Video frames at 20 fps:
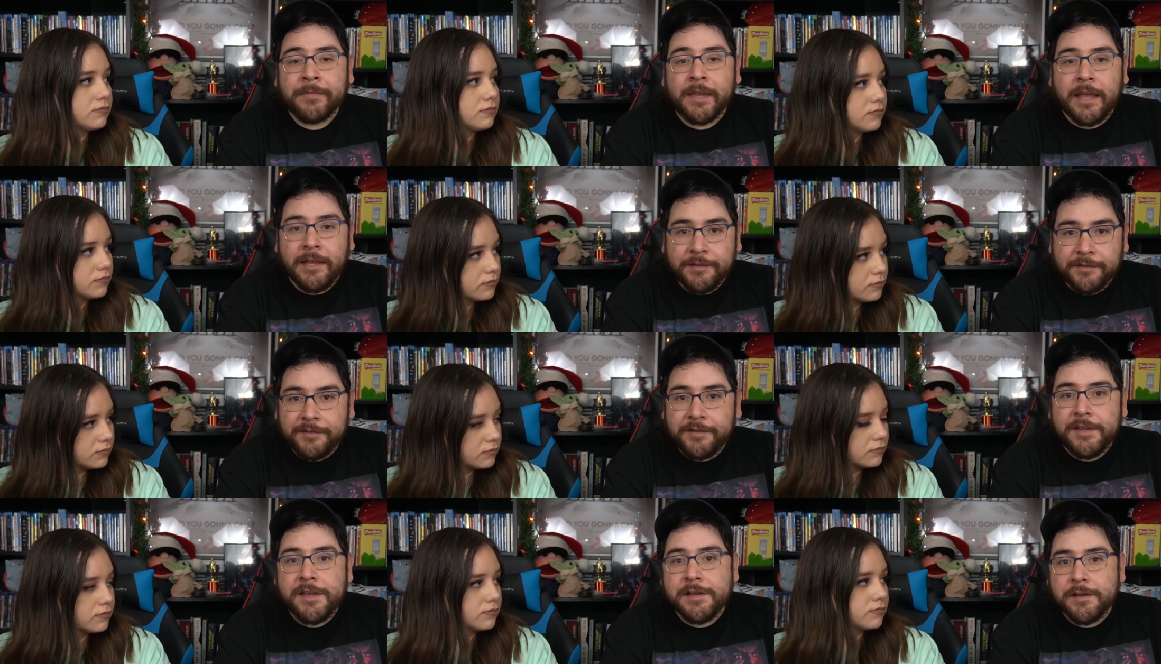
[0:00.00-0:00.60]

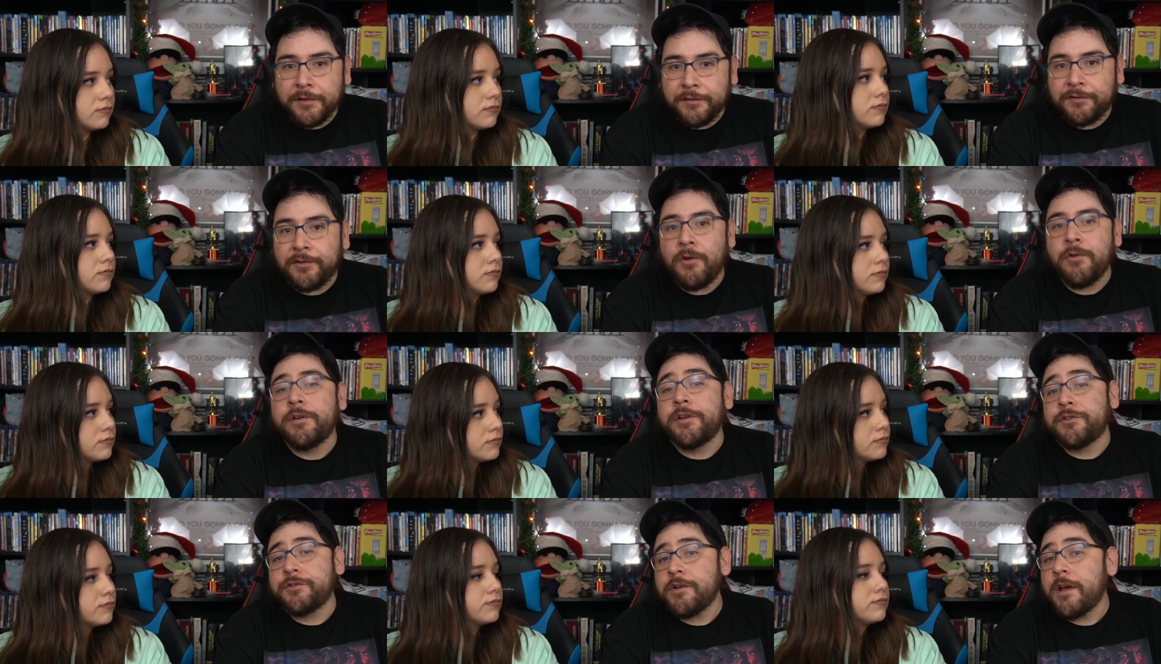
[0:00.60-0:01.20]
Speaker 1: and seeing
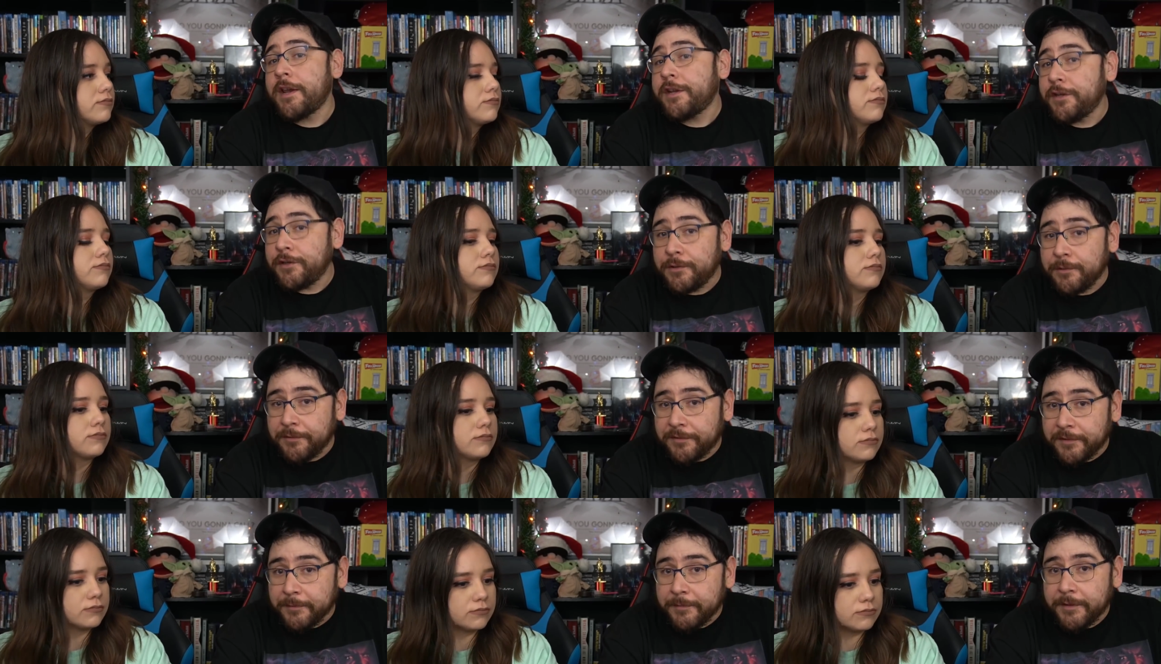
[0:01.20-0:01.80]
Ahsoka trying to
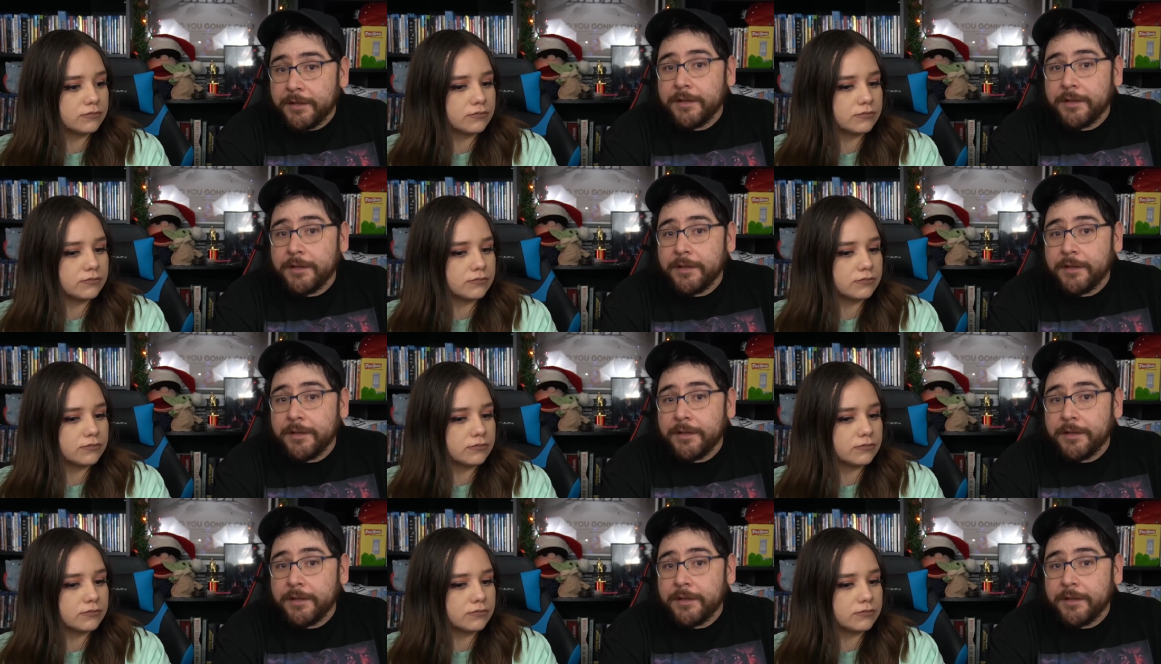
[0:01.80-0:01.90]
do some